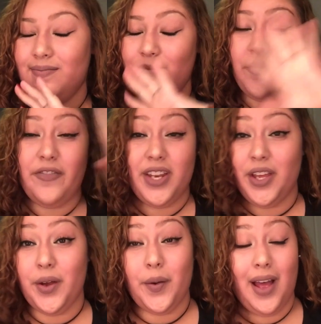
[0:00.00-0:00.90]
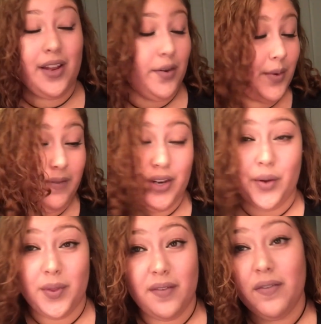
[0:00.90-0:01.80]
video. I don't even
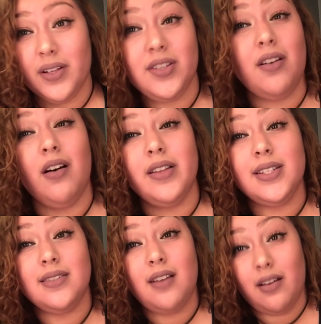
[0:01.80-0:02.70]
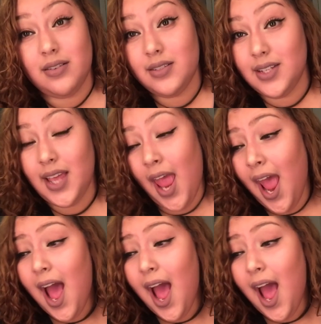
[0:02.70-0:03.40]
know what the fuck to call this, honestly.